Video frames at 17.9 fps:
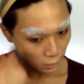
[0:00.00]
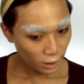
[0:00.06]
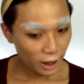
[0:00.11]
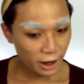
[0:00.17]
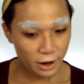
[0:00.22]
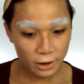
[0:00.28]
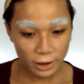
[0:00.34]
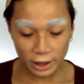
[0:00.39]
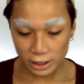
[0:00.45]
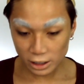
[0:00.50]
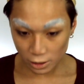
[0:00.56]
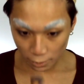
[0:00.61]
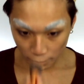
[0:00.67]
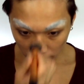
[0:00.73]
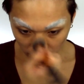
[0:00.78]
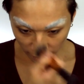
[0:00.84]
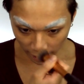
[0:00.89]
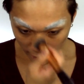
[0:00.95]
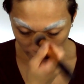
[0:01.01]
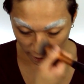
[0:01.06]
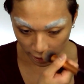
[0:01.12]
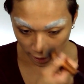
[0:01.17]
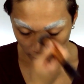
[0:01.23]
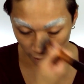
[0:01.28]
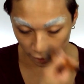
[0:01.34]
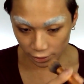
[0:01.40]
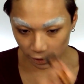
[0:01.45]
I don't like to apply
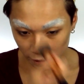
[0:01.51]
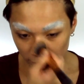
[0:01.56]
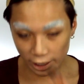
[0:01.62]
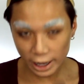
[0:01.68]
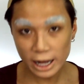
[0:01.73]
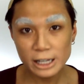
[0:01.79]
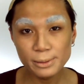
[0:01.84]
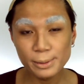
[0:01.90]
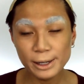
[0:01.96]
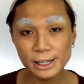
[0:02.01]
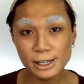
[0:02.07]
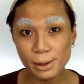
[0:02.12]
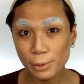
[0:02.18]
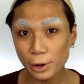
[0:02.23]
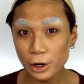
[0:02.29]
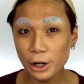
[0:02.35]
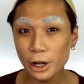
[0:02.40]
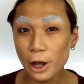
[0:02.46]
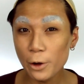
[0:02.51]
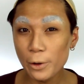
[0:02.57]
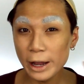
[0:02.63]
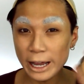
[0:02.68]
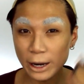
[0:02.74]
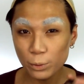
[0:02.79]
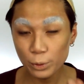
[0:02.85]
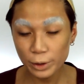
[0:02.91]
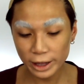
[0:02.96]
it under the eyes because I'm going to go
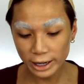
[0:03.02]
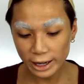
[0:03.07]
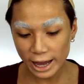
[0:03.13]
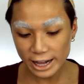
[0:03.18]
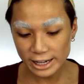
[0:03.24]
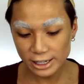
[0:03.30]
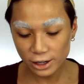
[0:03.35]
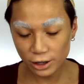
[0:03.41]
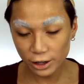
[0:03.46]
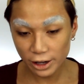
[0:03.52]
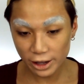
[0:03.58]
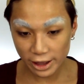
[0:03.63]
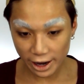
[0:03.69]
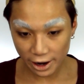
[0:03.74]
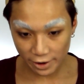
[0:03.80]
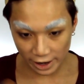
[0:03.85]
in with a lighter colour there